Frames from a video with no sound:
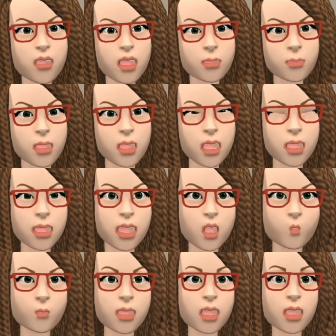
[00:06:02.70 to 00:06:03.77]
of the business
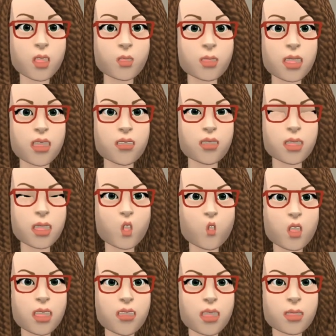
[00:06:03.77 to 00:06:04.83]
to pay yourself and you've
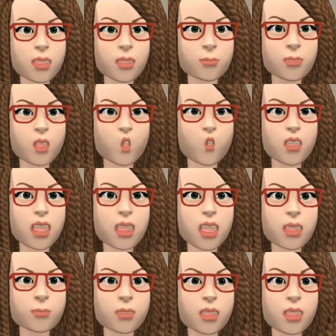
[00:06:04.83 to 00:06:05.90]
left some profit
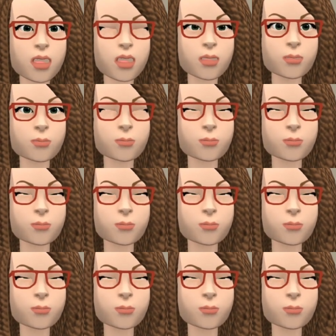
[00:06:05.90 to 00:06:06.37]
in the bank.